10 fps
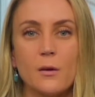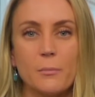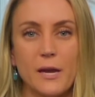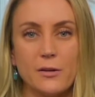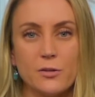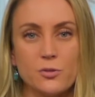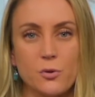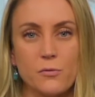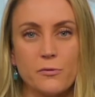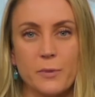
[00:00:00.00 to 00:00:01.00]
Pain
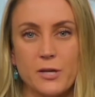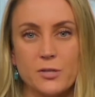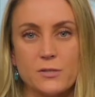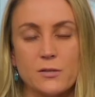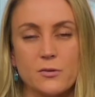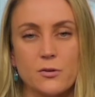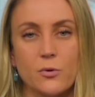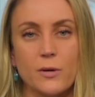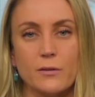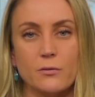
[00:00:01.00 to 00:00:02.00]
control for patients
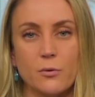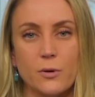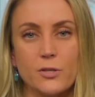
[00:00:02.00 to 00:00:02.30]
undergoing lower